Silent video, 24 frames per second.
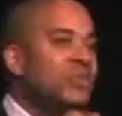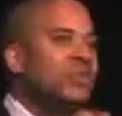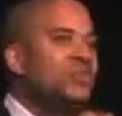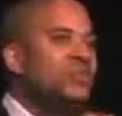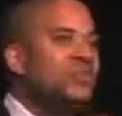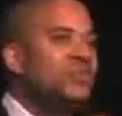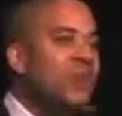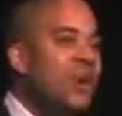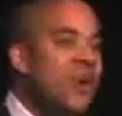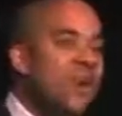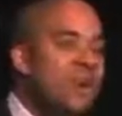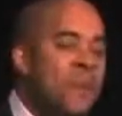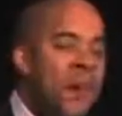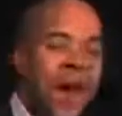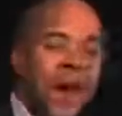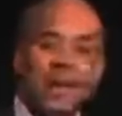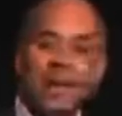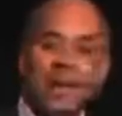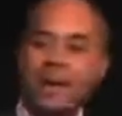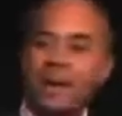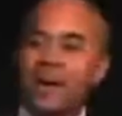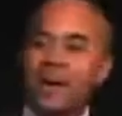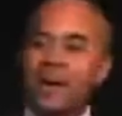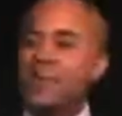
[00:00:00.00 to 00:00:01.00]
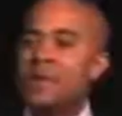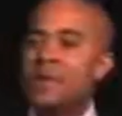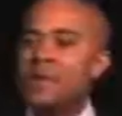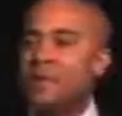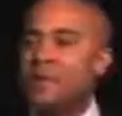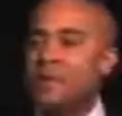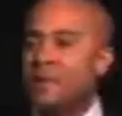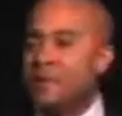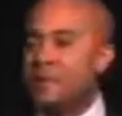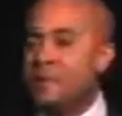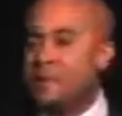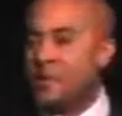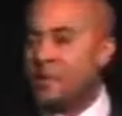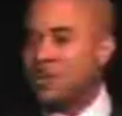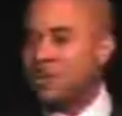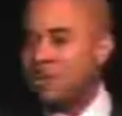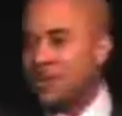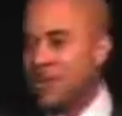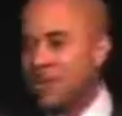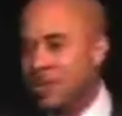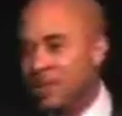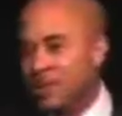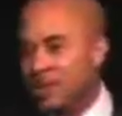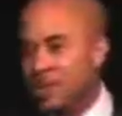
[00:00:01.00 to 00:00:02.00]
nobody other than the
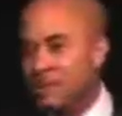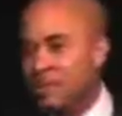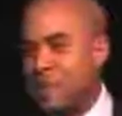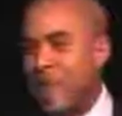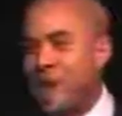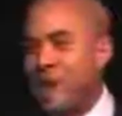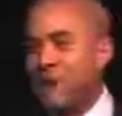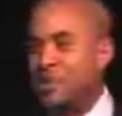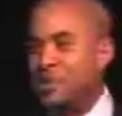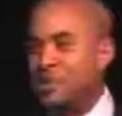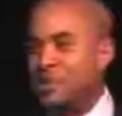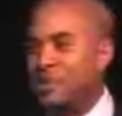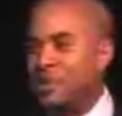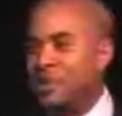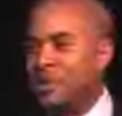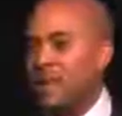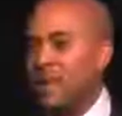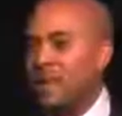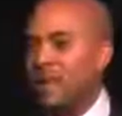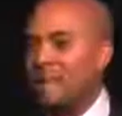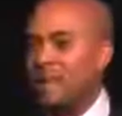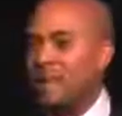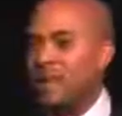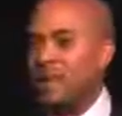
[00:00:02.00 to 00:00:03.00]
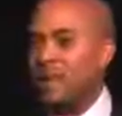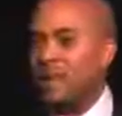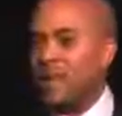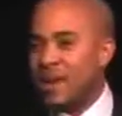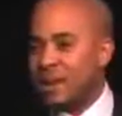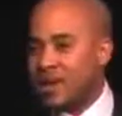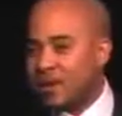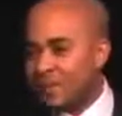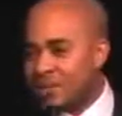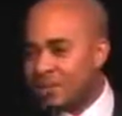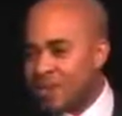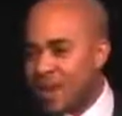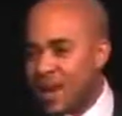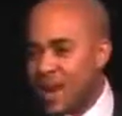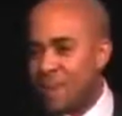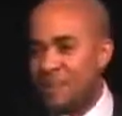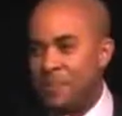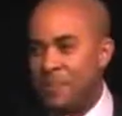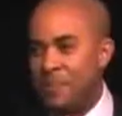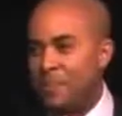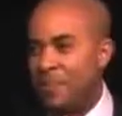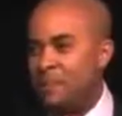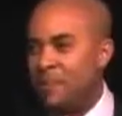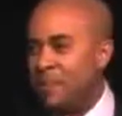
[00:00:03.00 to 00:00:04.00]
person that looks back at you in that mirror that can
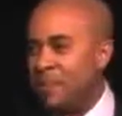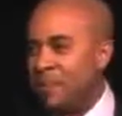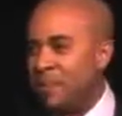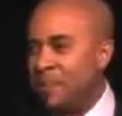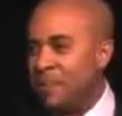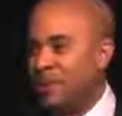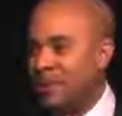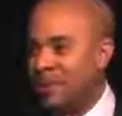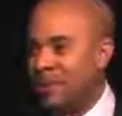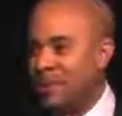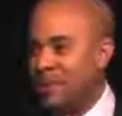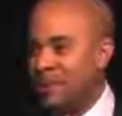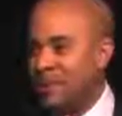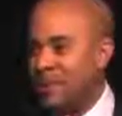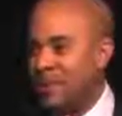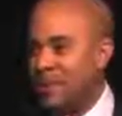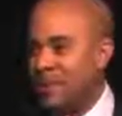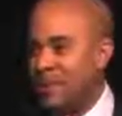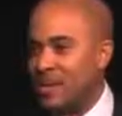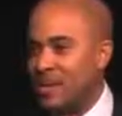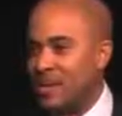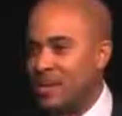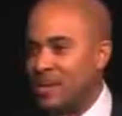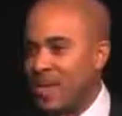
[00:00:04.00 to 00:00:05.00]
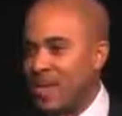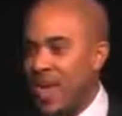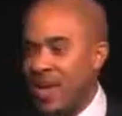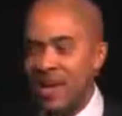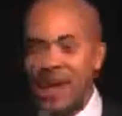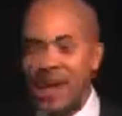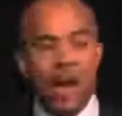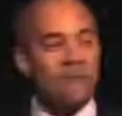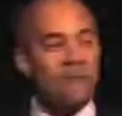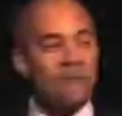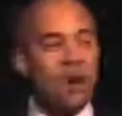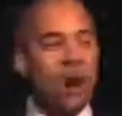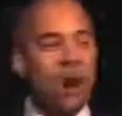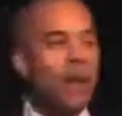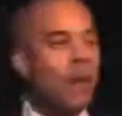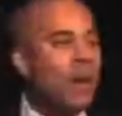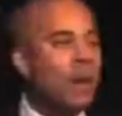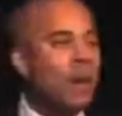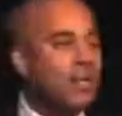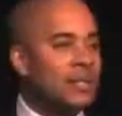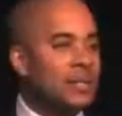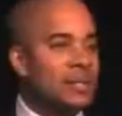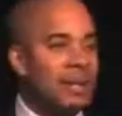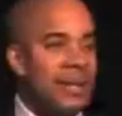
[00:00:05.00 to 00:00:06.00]
stop you from doing this. And I've
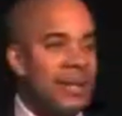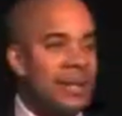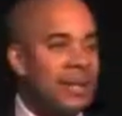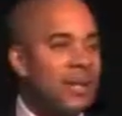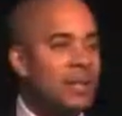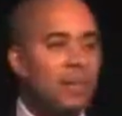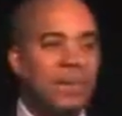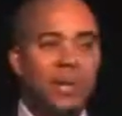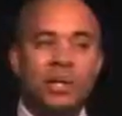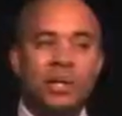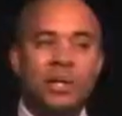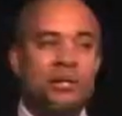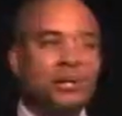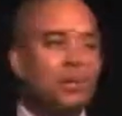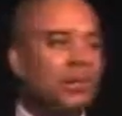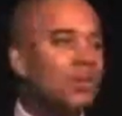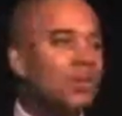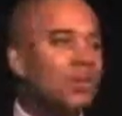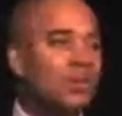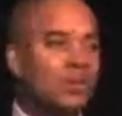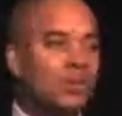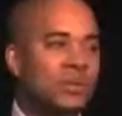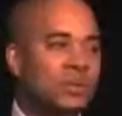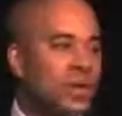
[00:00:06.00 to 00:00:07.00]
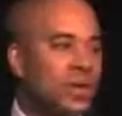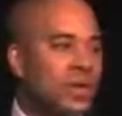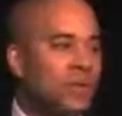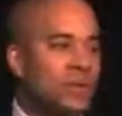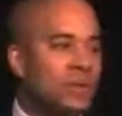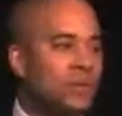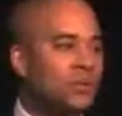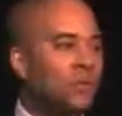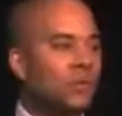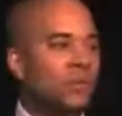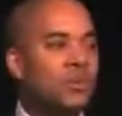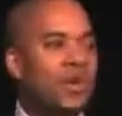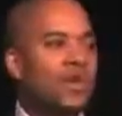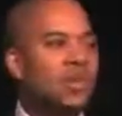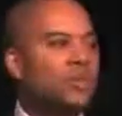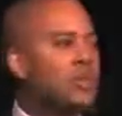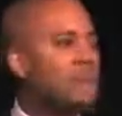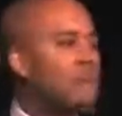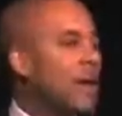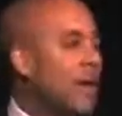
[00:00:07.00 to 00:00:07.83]
always said, and I'm going to continue to say this for the rest of